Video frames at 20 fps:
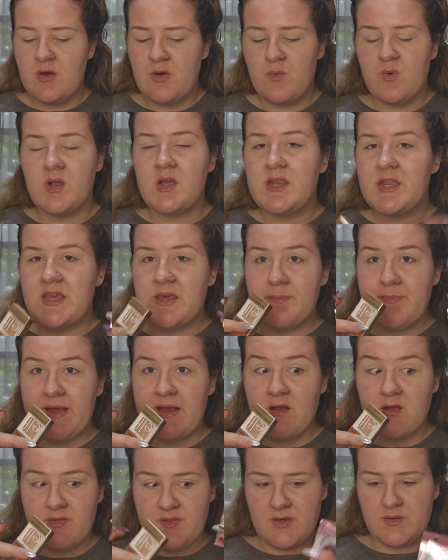We're going to
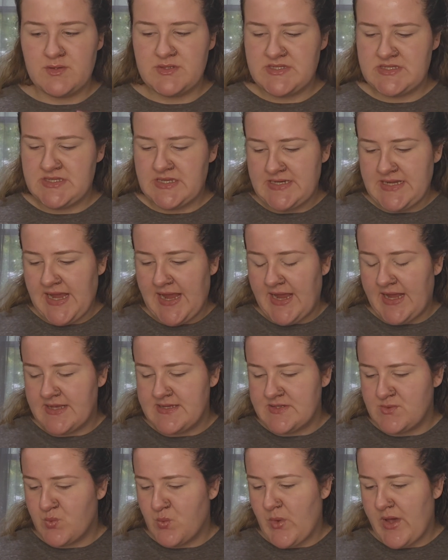compare those today
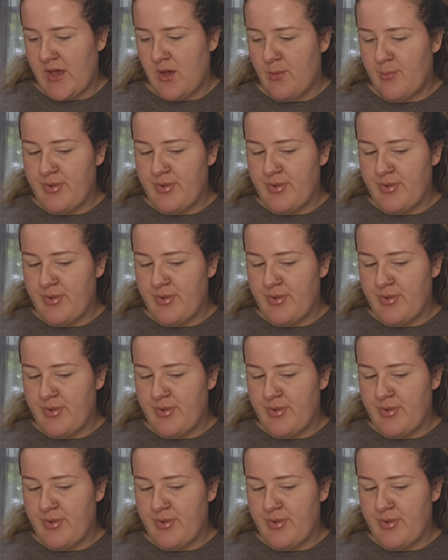as well.